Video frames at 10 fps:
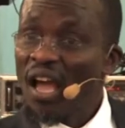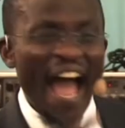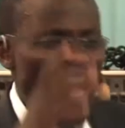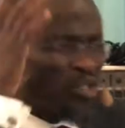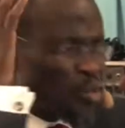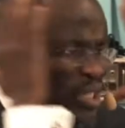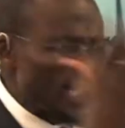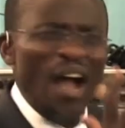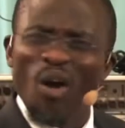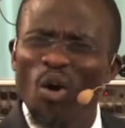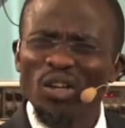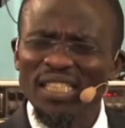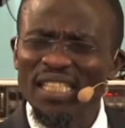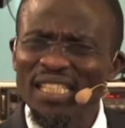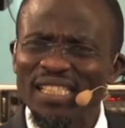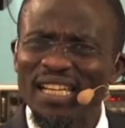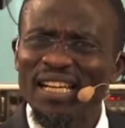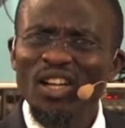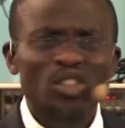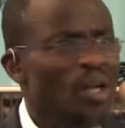As you see how God sees,
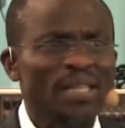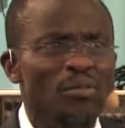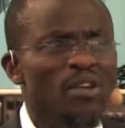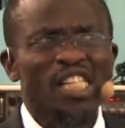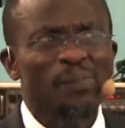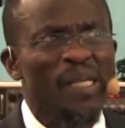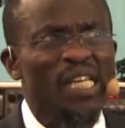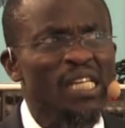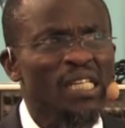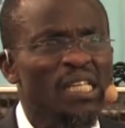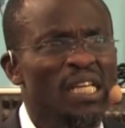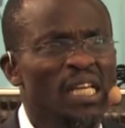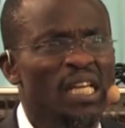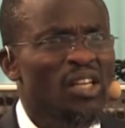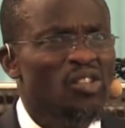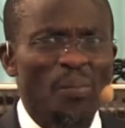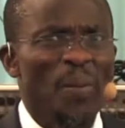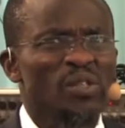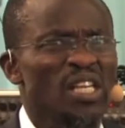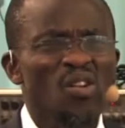sometimes you are speaking. Some
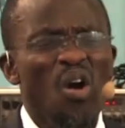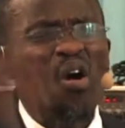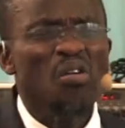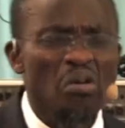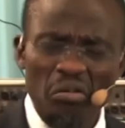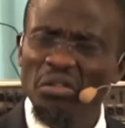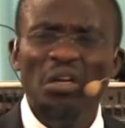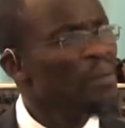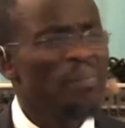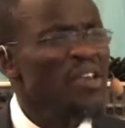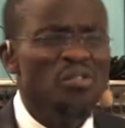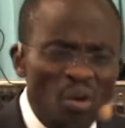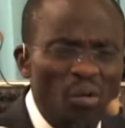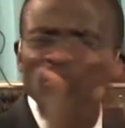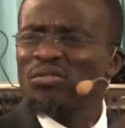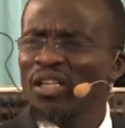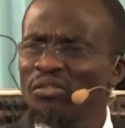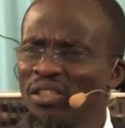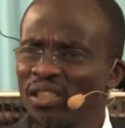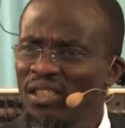people say, no, no, but you know what you are
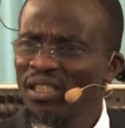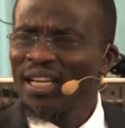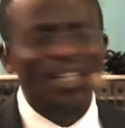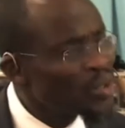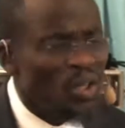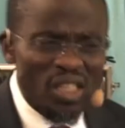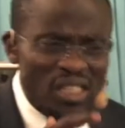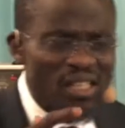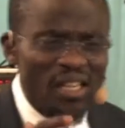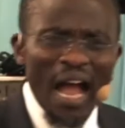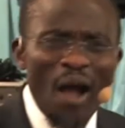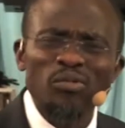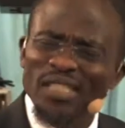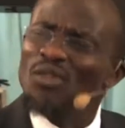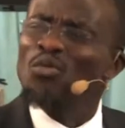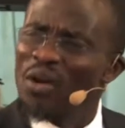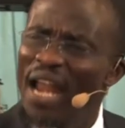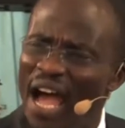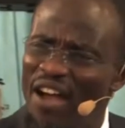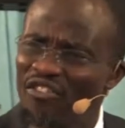doing. You just, I won't say you
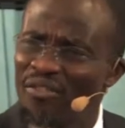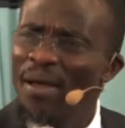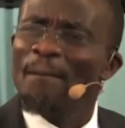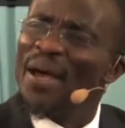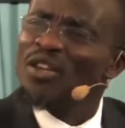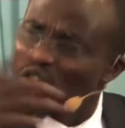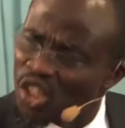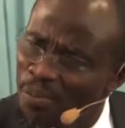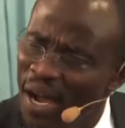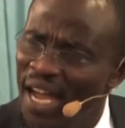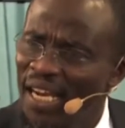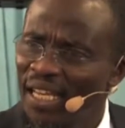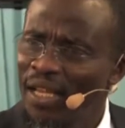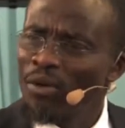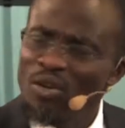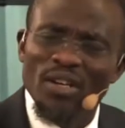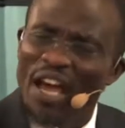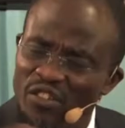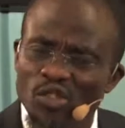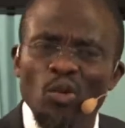laugh, but you smile. When you
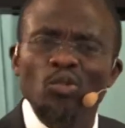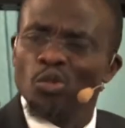laugh, it's not good.